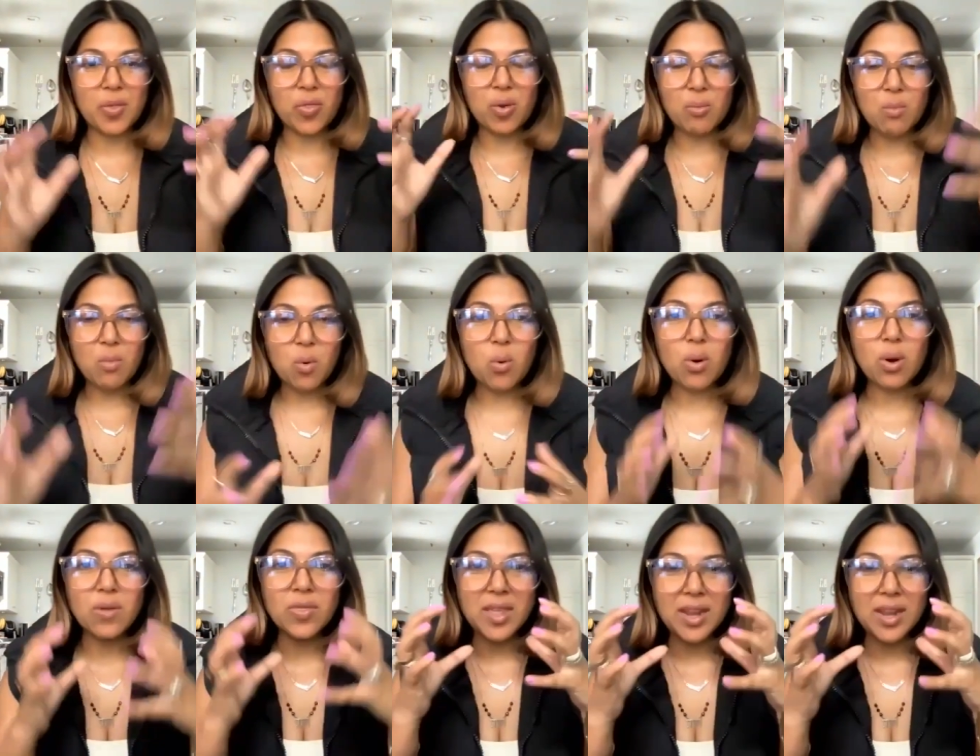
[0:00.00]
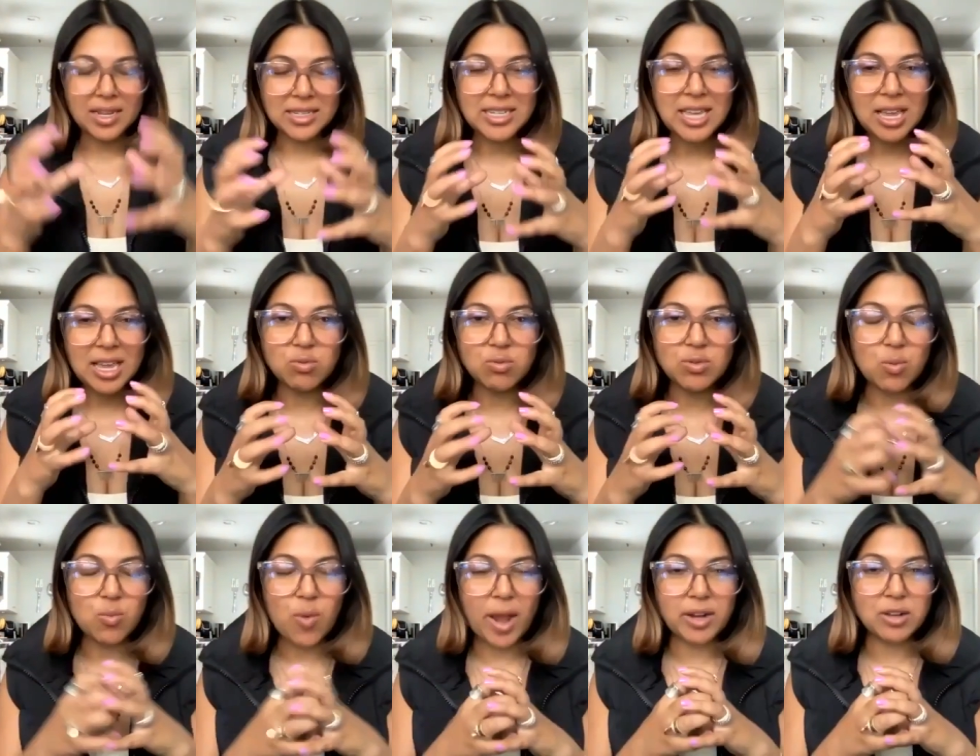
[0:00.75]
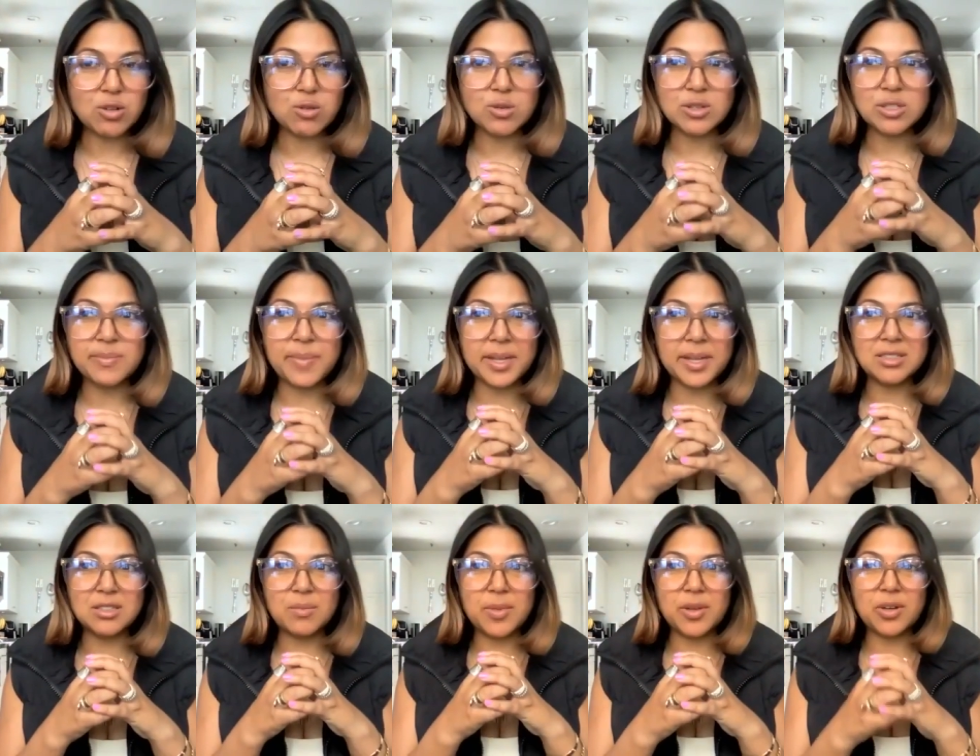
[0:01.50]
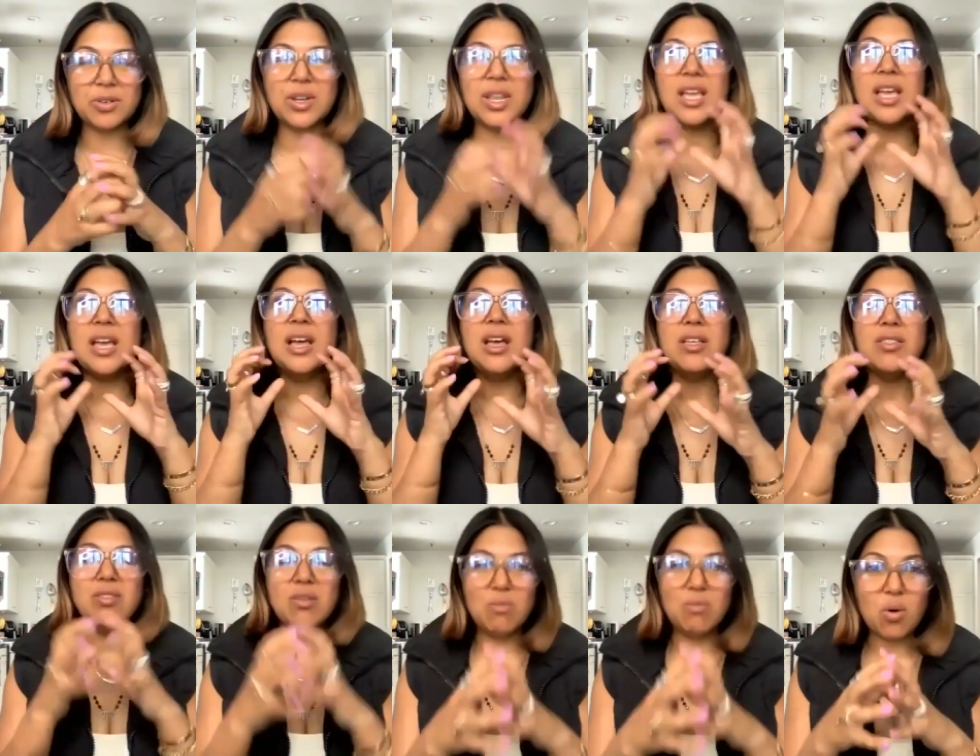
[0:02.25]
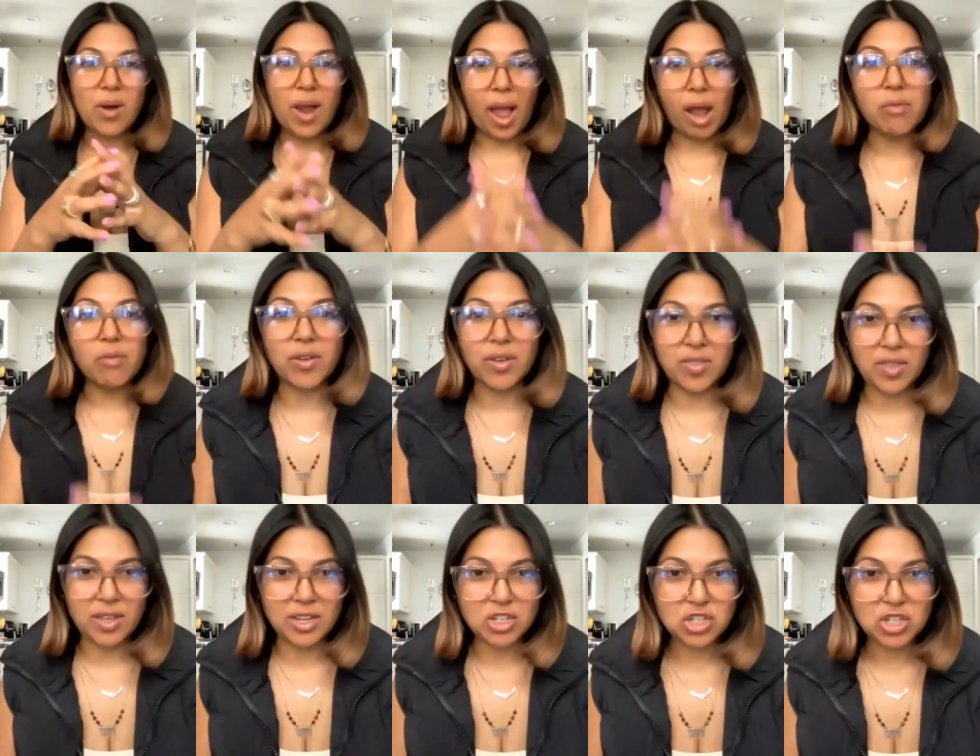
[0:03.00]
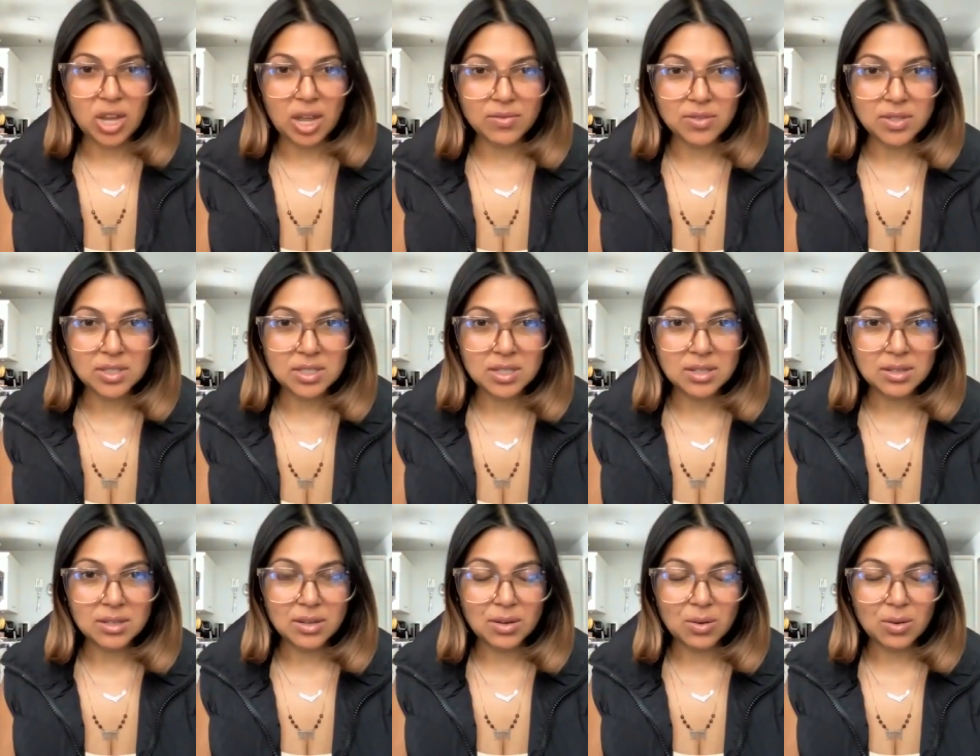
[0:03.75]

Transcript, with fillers: The more that I take radical responsibility, the more everything shifts,